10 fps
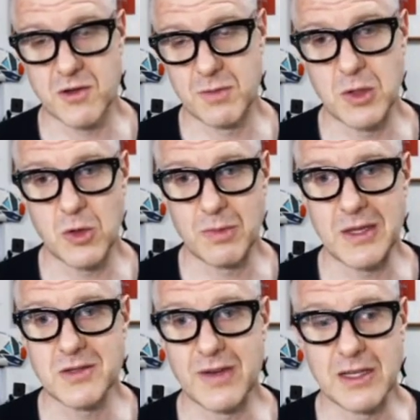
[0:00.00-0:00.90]
There have been no
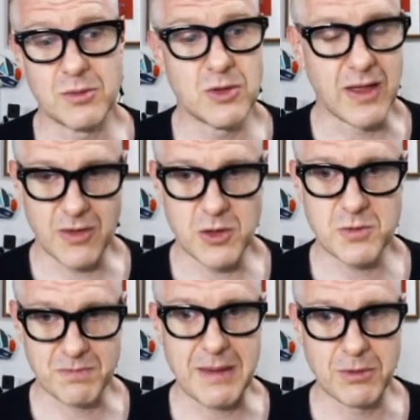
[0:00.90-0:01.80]
beds available, and those
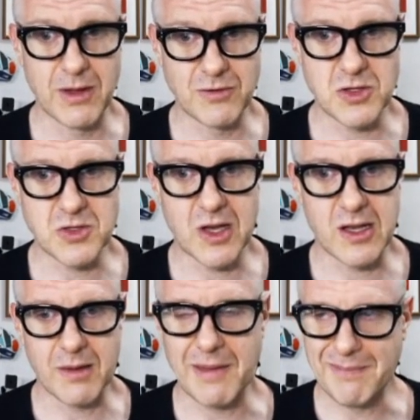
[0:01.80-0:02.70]
people have just
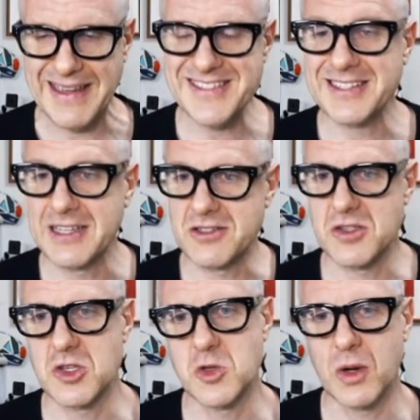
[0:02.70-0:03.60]
died. I mean, basically it's a
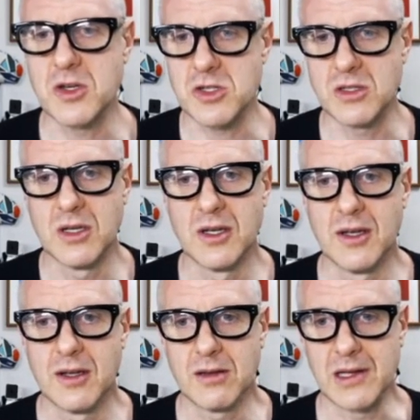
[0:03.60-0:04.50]
situation
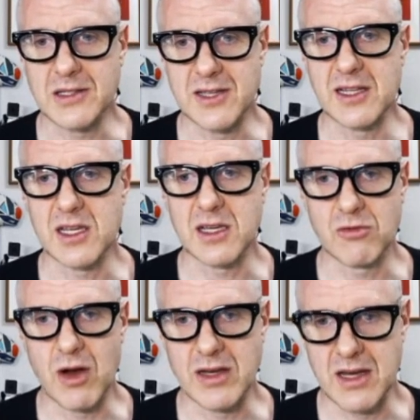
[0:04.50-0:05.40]
like Delhi
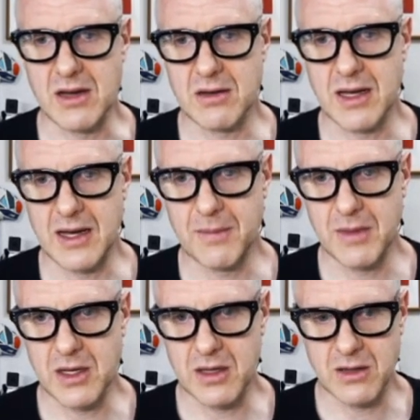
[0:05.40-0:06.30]
right now,
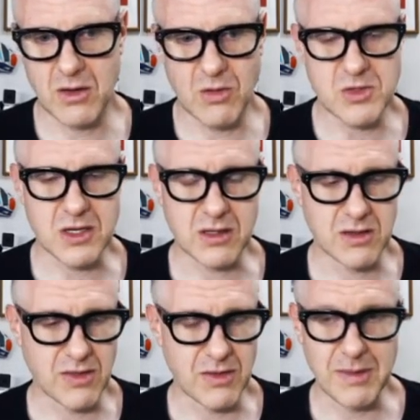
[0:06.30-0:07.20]
in Osaka,
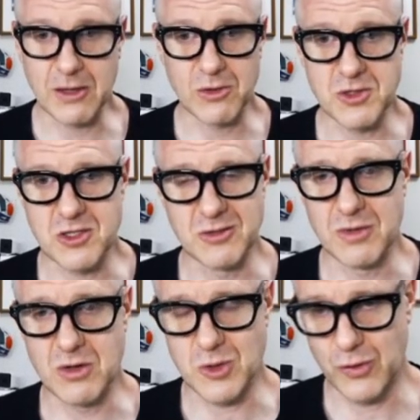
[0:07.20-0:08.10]
that the medical system
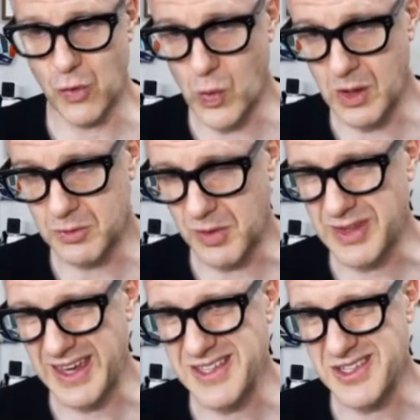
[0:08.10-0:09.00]
there is overwhelmed with
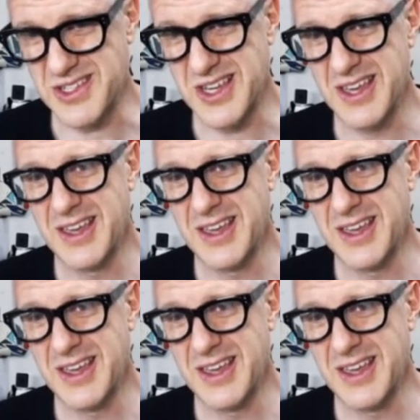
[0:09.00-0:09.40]
cases.